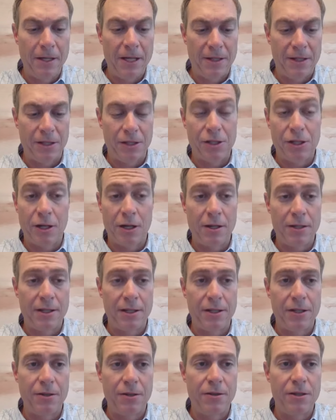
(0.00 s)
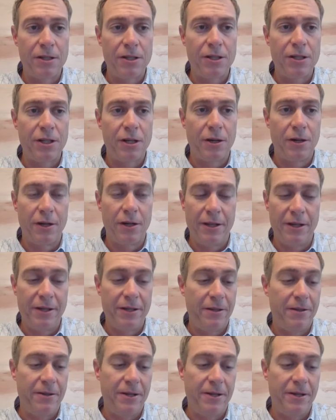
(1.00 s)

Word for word: look at the charts that you were just showing, there,